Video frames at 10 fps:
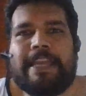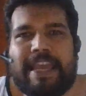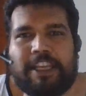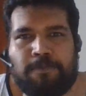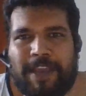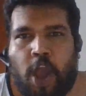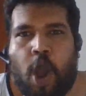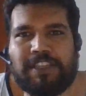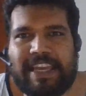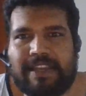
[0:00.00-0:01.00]
it's
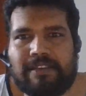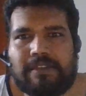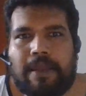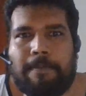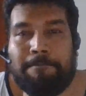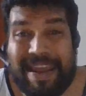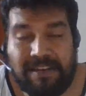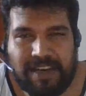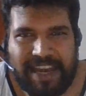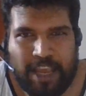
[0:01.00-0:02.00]
because he's
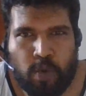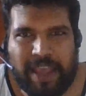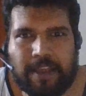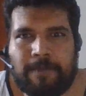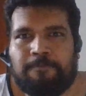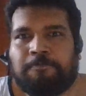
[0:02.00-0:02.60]
mentally quick.